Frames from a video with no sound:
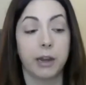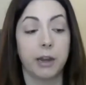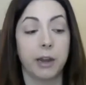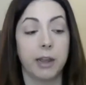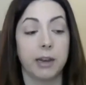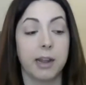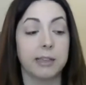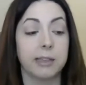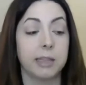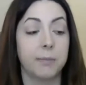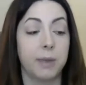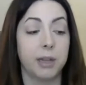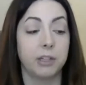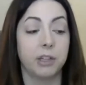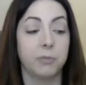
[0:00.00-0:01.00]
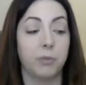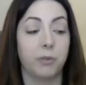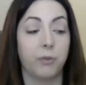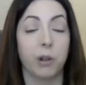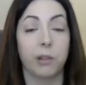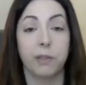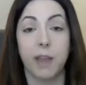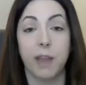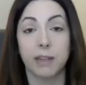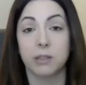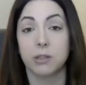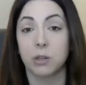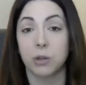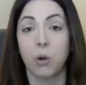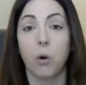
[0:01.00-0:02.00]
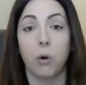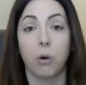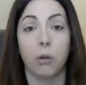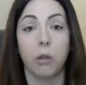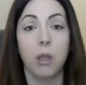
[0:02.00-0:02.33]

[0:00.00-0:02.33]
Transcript: And as I mentioned before, that's the goal